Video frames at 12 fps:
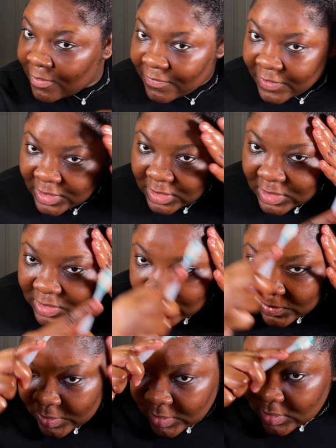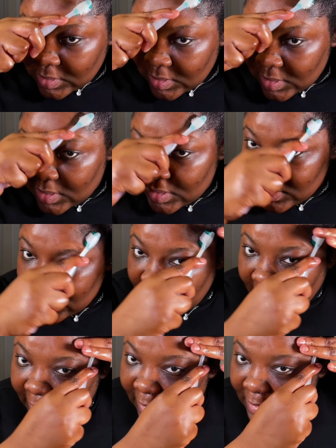but this one's
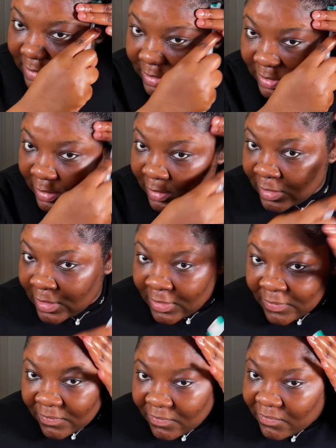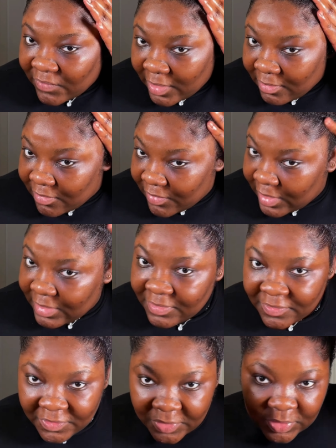like the very
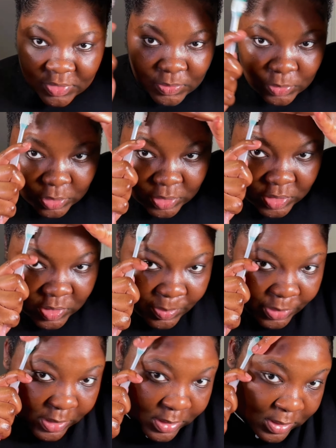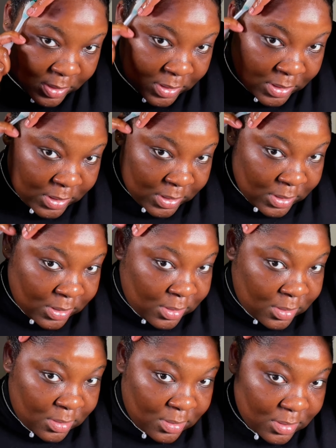front ones. But
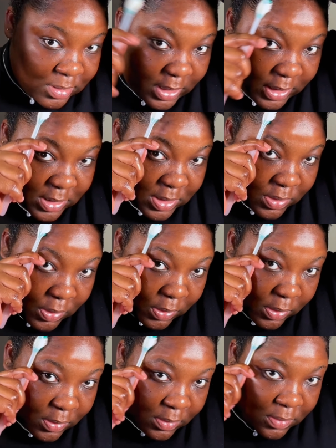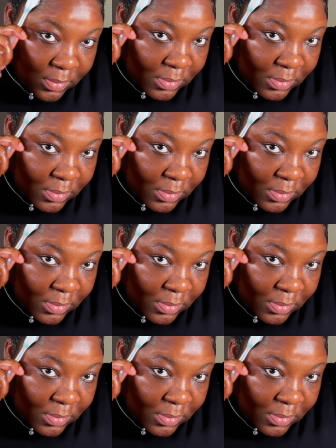that's all.